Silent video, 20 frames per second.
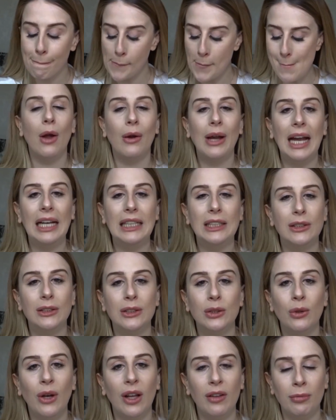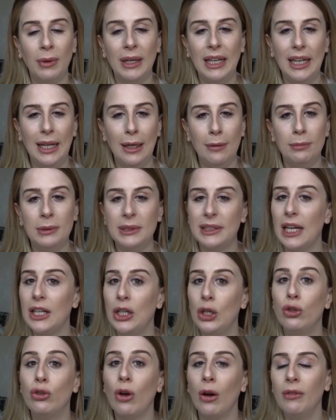Okay, so it's all over my lips.
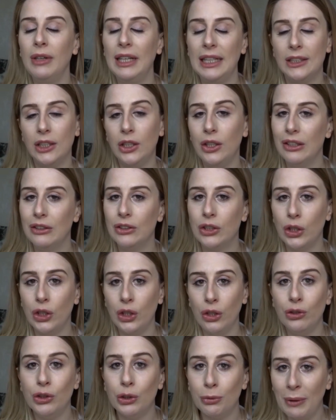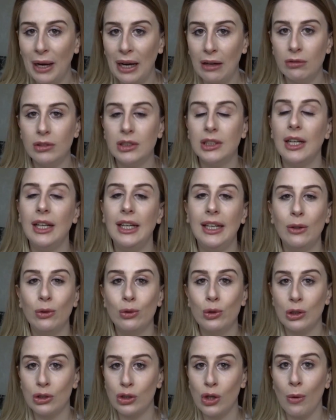You don't need to use a huge amount. A little
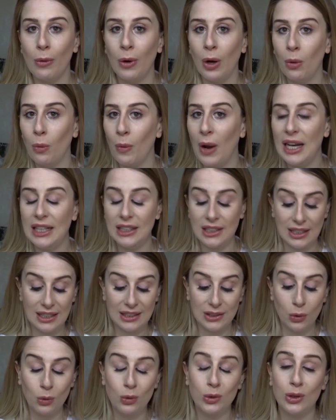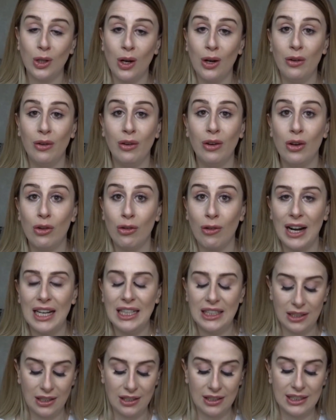does go a long way, so that's also
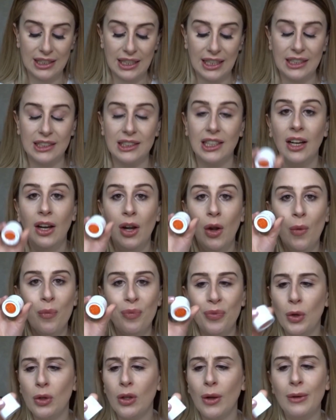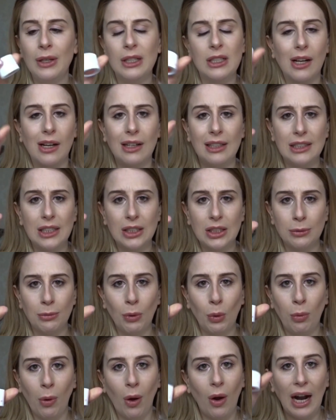great, because there's, although it looks like it's a
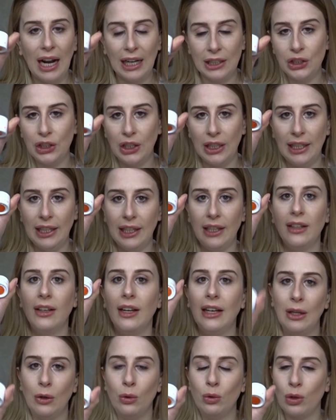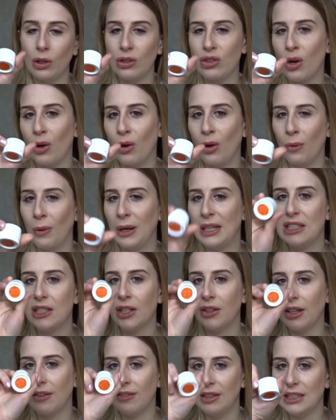small pot, actually a little does go a long way,
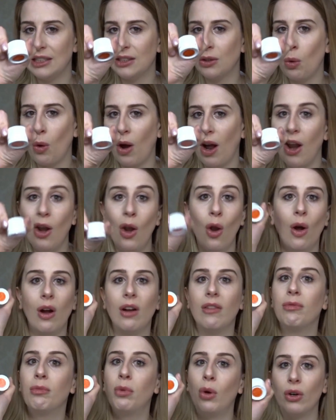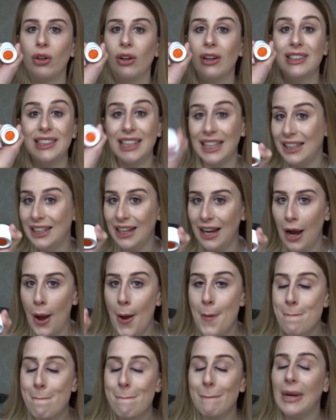so there is quite a lot of product in there,
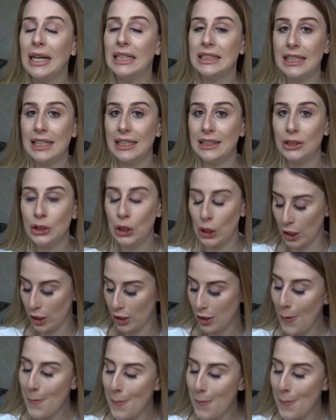so that's good.